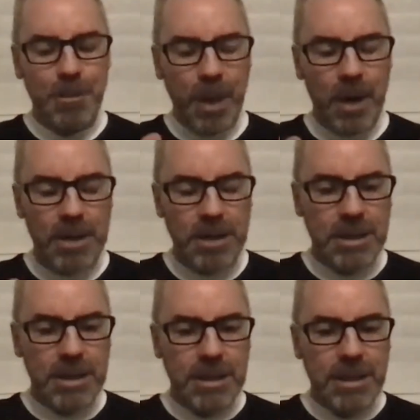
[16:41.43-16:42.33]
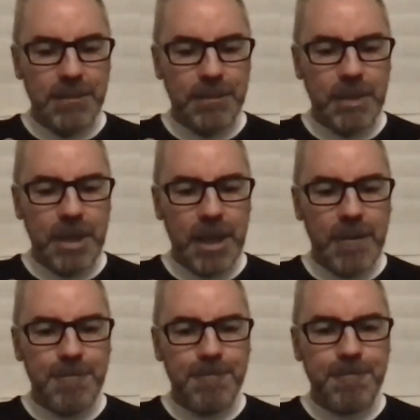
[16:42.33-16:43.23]
But
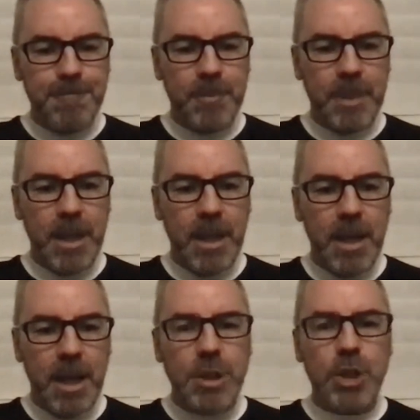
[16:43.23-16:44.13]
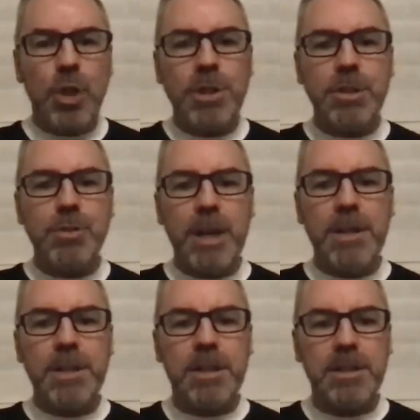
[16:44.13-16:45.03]
as a Scottish
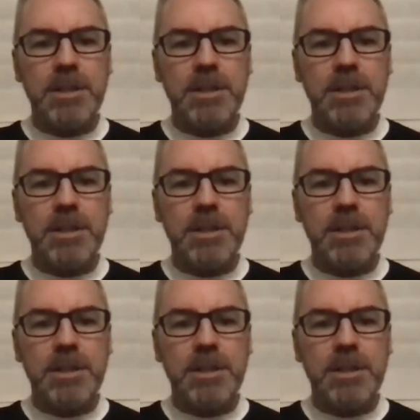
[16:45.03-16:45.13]
rider,